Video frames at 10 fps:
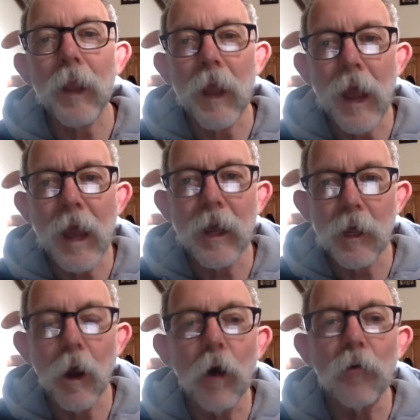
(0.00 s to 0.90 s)
hanging
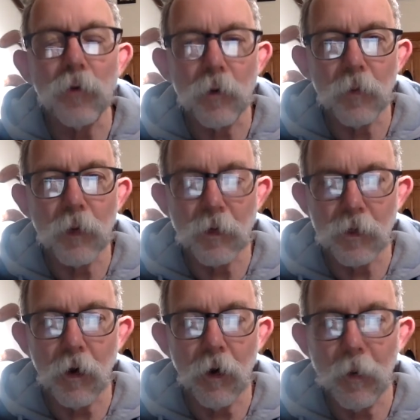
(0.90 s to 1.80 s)
over it because
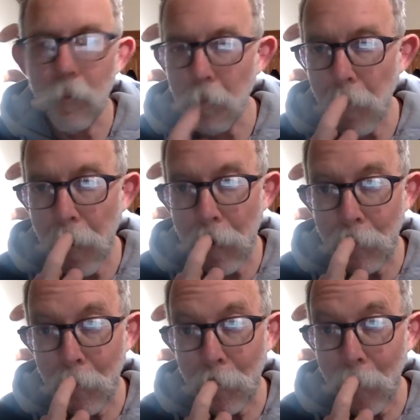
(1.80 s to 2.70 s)
I am
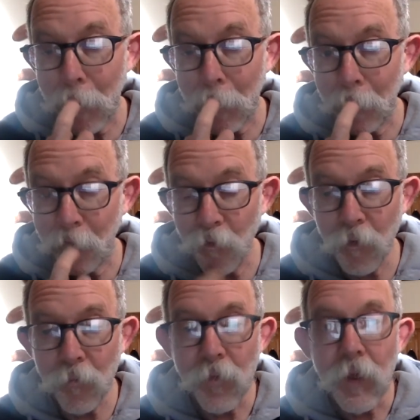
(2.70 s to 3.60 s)
making the
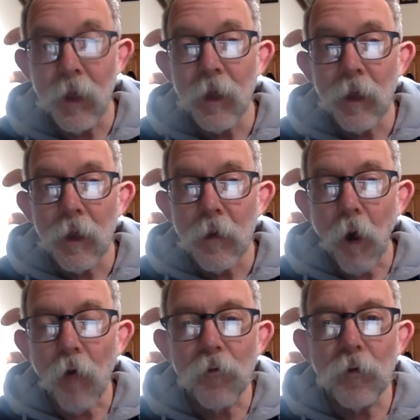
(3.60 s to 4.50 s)
film.
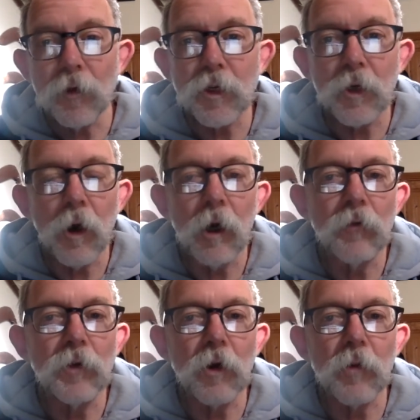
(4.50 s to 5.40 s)
Often the style of a
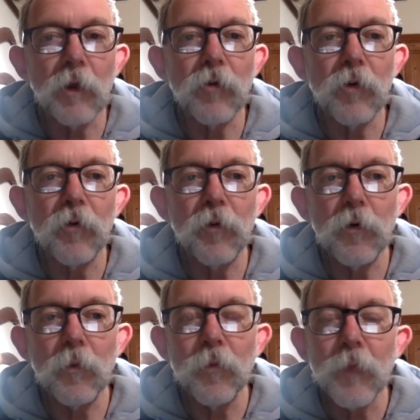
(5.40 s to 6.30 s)
documentary
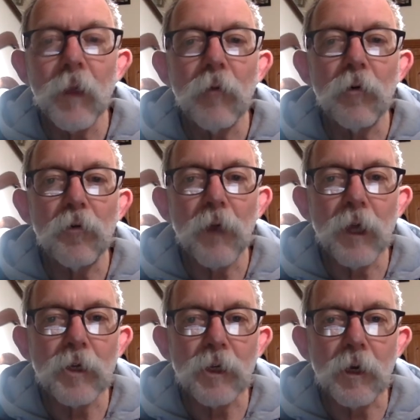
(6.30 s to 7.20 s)
film
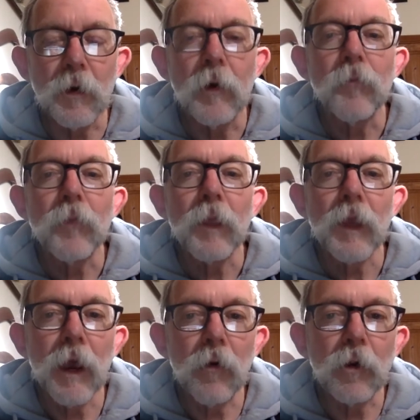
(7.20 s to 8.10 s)
reflects the
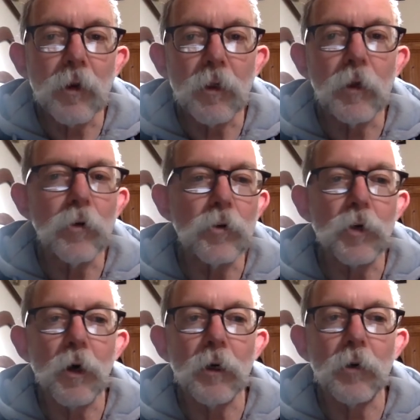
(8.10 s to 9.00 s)
character that you're
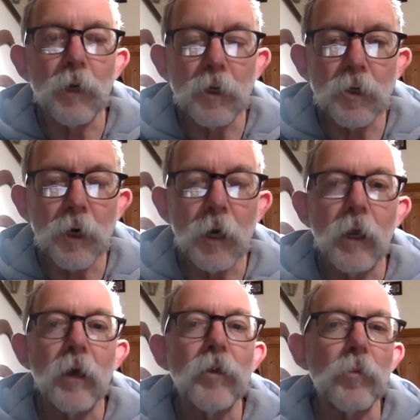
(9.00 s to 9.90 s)
trying to illustrate,
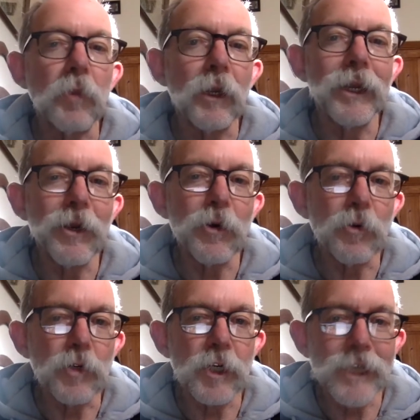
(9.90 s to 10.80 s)
the political
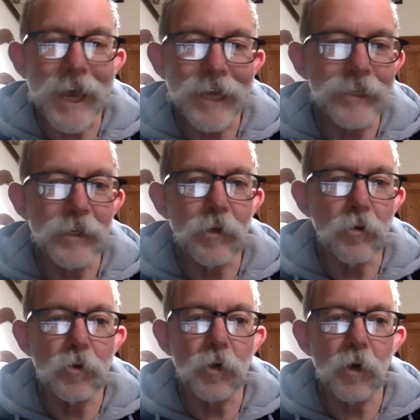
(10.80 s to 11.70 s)
stance that you're
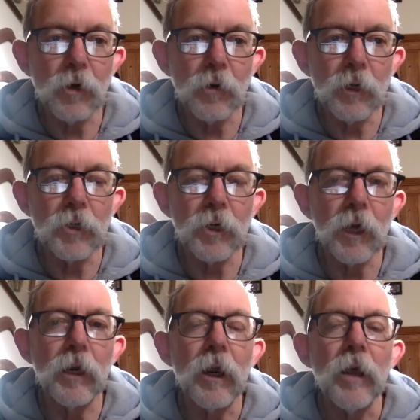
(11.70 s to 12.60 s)
trying to
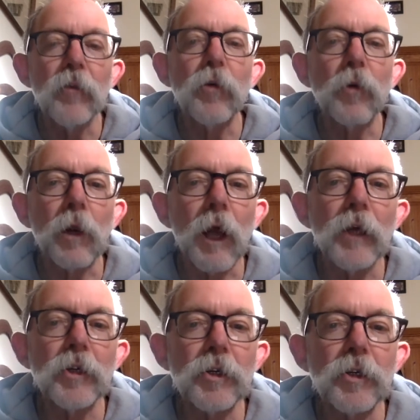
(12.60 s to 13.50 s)
illustrate, the
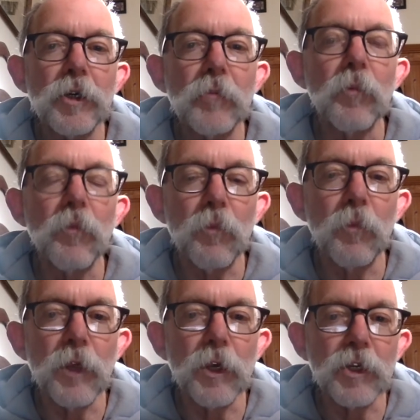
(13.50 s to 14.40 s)
relationship,
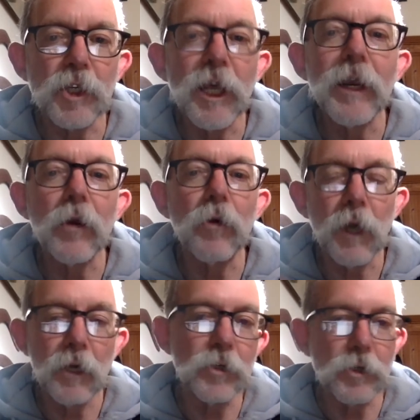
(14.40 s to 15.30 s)
the aesthetic
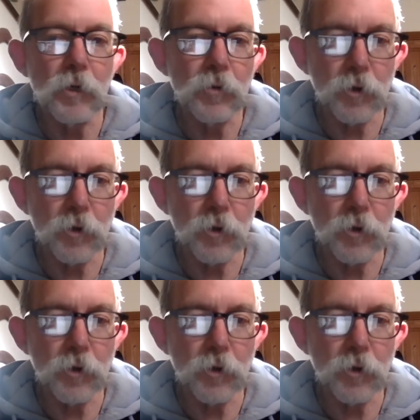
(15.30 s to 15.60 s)
relationship to